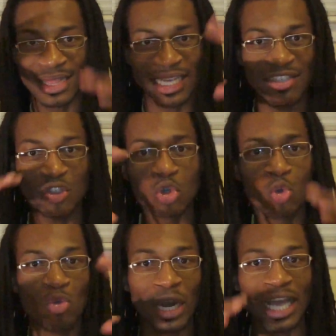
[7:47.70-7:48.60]
these
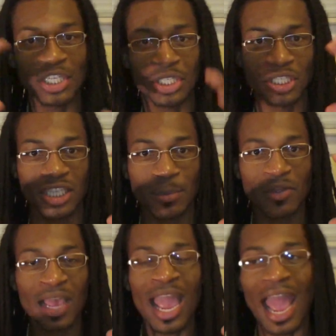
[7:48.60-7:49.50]
two
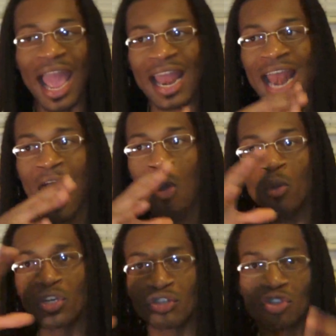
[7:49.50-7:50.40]
relationships and how
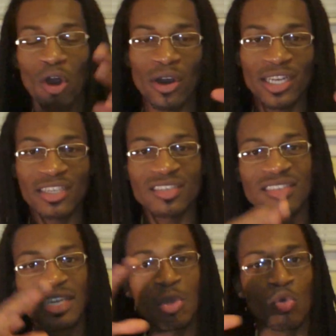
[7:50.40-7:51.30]
we're starting to
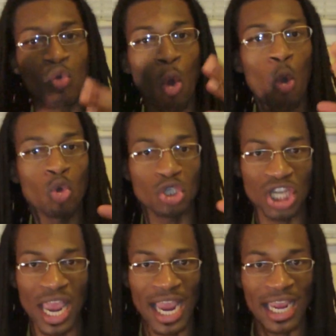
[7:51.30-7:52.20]
see the role
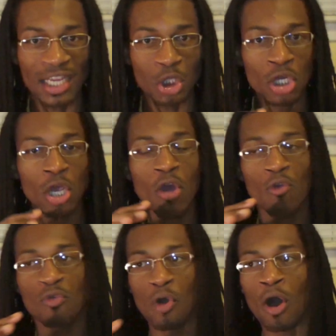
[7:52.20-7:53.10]
change
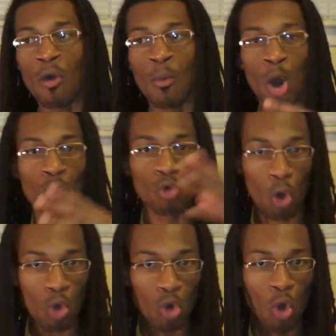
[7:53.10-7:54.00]
from
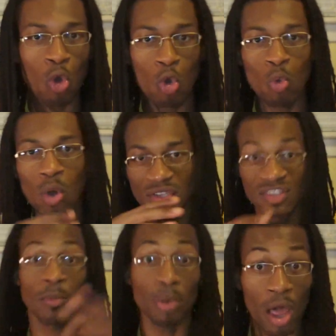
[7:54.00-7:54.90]
Rollo, who
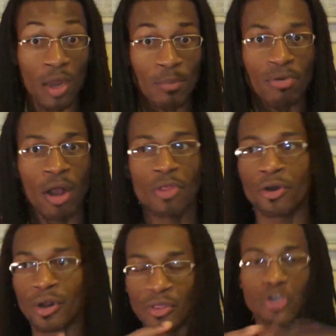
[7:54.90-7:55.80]
was the blood
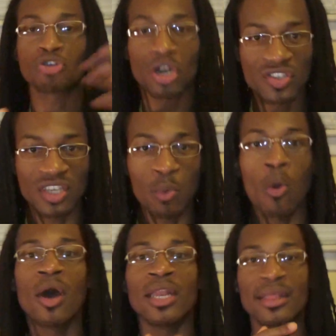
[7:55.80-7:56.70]
brother and the trusted
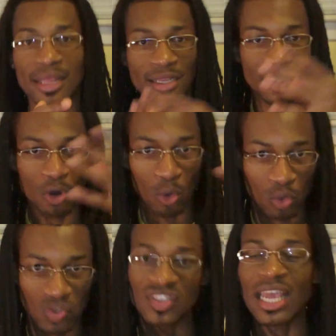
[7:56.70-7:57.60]
one and the, you
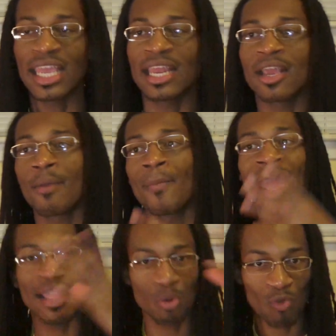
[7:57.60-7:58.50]
know, second in
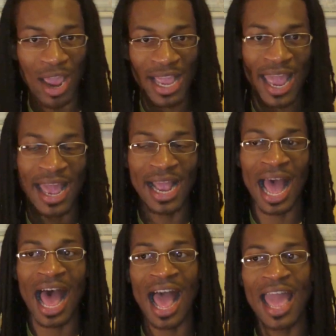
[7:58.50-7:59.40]
command, the right hand
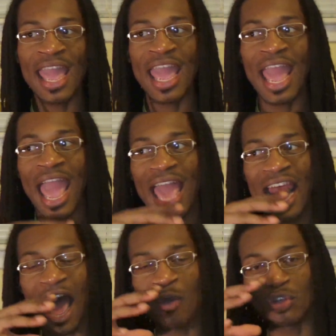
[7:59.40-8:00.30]
guy, and how